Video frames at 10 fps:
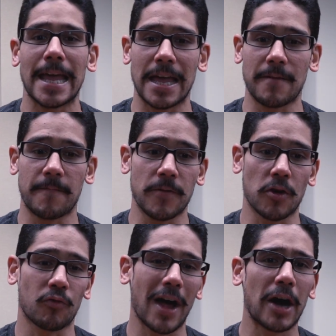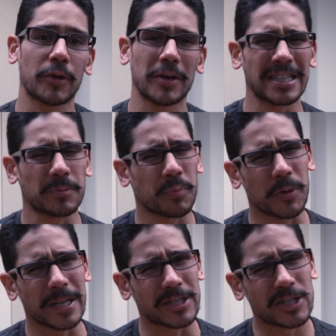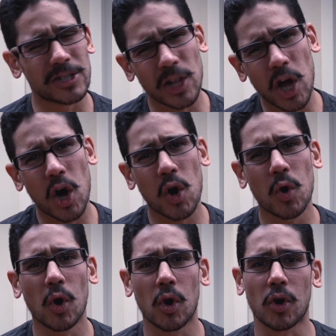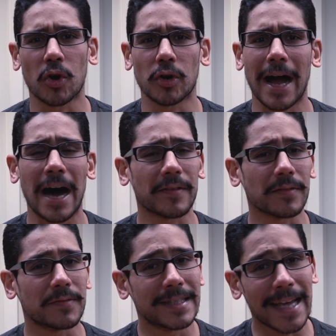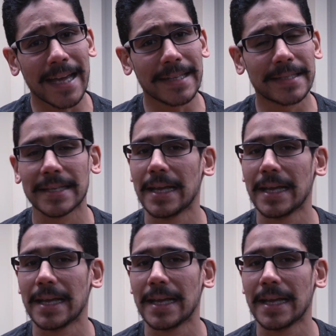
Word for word: If your router is pretty slow or out of date,